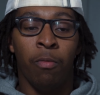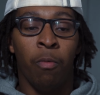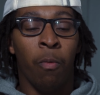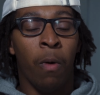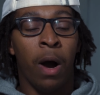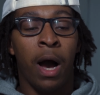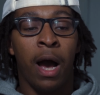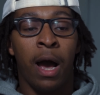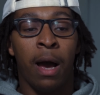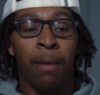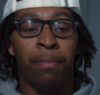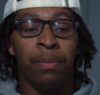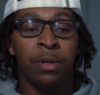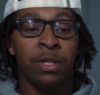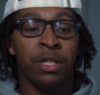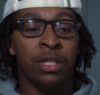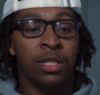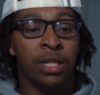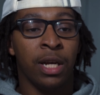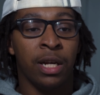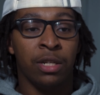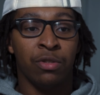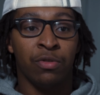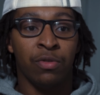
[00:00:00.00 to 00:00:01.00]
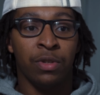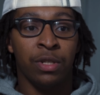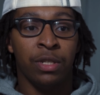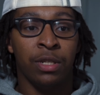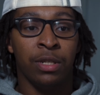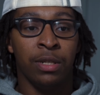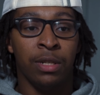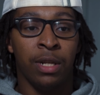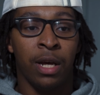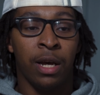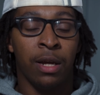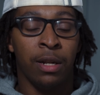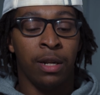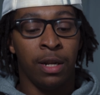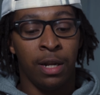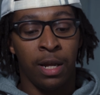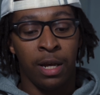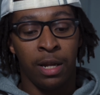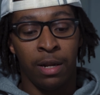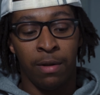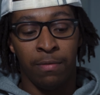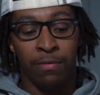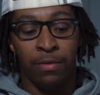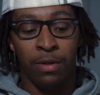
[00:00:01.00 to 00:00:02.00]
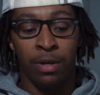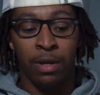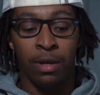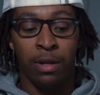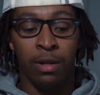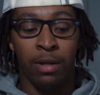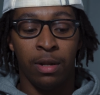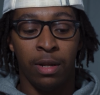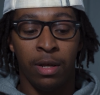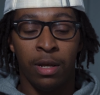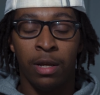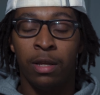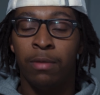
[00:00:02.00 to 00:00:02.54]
why I put the saturation down to -10